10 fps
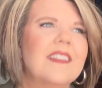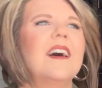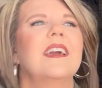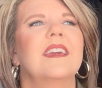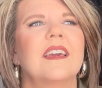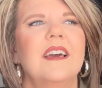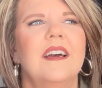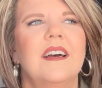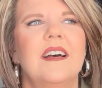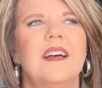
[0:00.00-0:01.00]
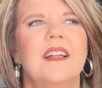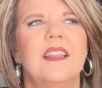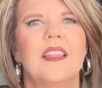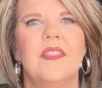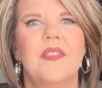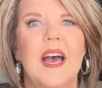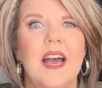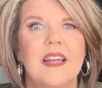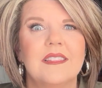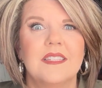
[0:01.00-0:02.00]
like
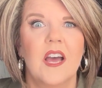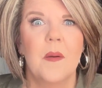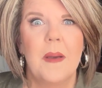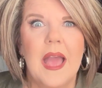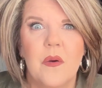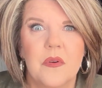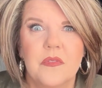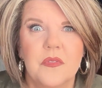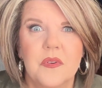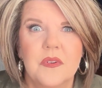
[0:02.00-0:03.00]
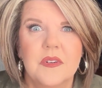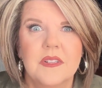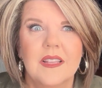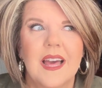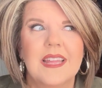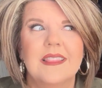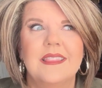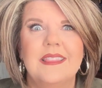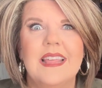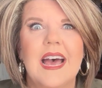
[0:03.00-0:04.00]
that's not powerful. Like
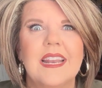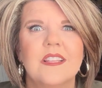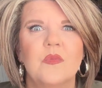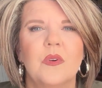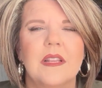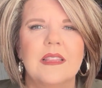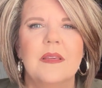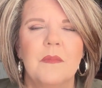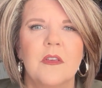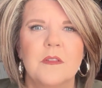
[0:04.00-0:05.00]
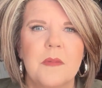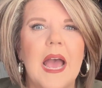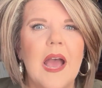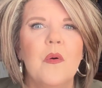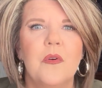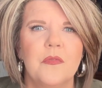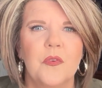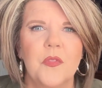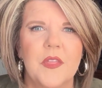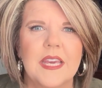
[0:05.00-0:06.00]
that is one of the most
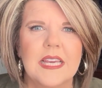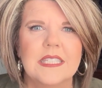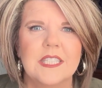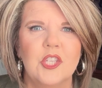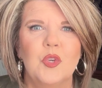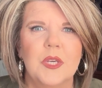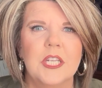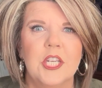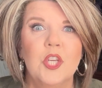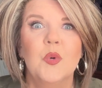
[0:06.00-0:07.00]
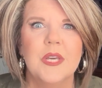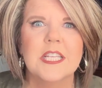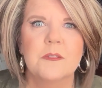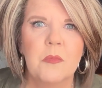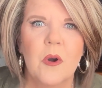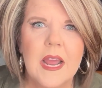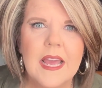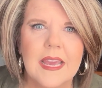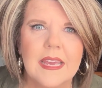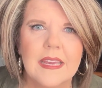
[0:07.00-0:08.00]
powerful things that you can do is
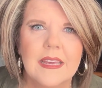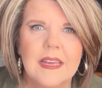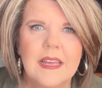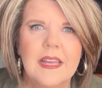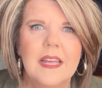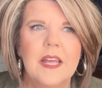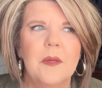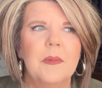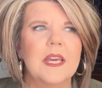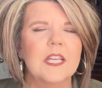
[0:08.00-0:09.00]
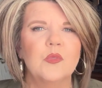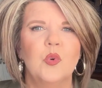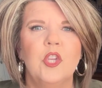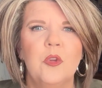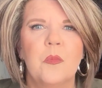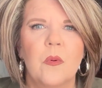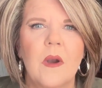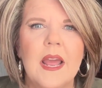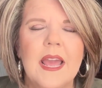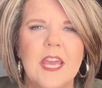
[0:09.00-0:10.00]
pray. Because when you
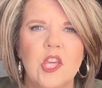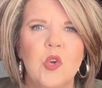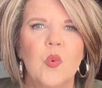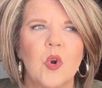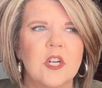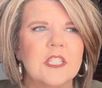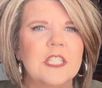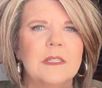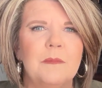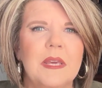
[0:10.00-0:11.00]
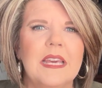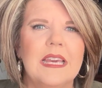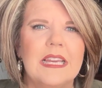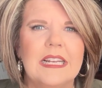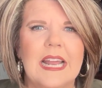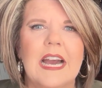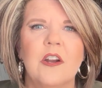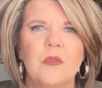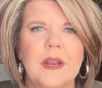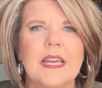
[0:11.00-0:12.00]
pray, you are speaking
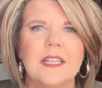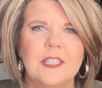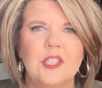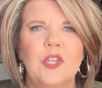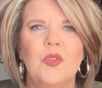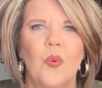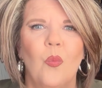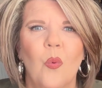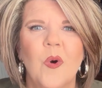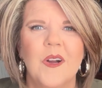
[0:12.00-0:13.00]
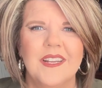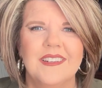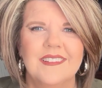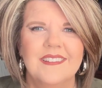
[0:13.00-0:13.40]
directly to the one